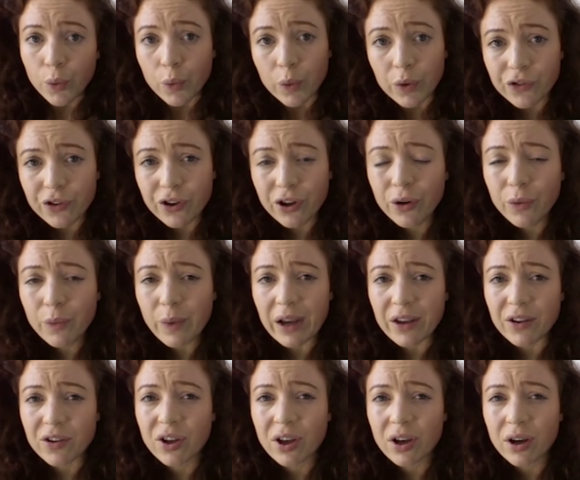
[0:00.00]
Well, two
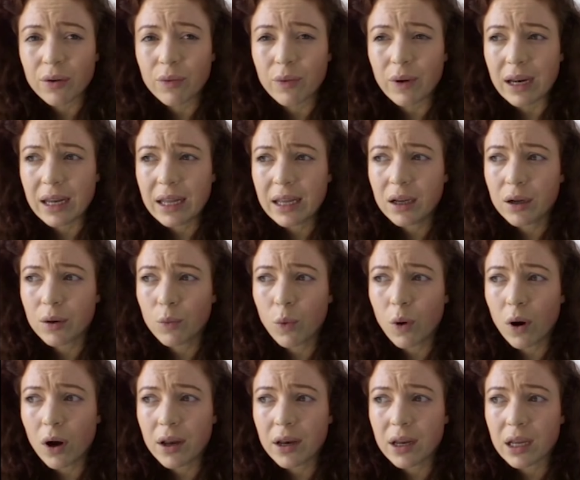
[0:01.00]
ways, really.
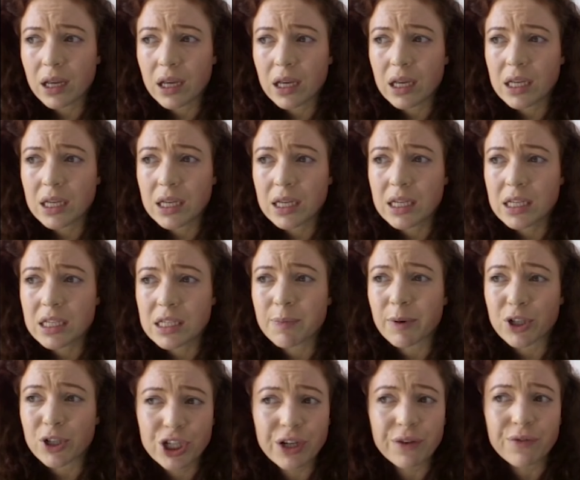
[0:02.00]
One is
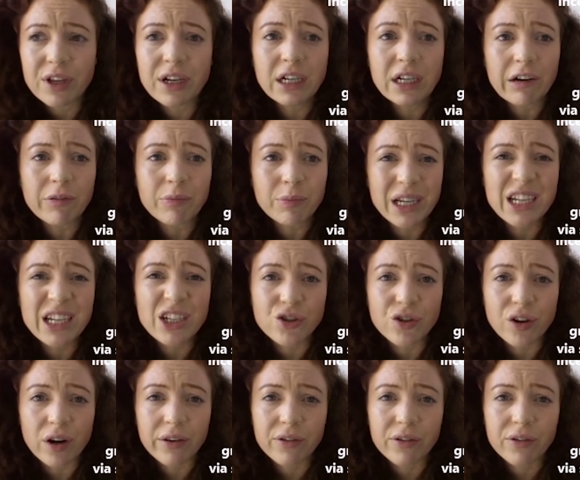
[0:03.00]
shifting government
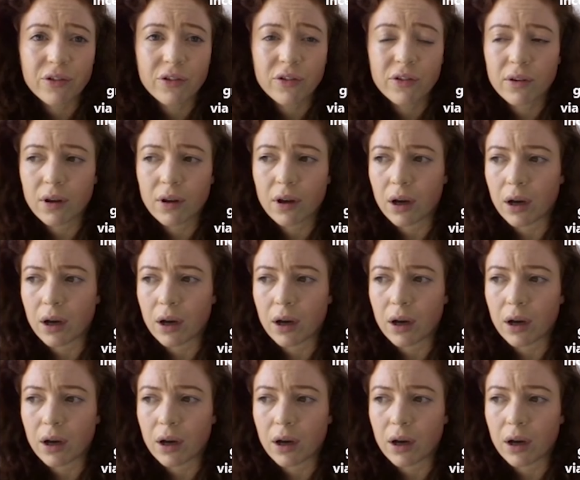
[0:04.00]
interests.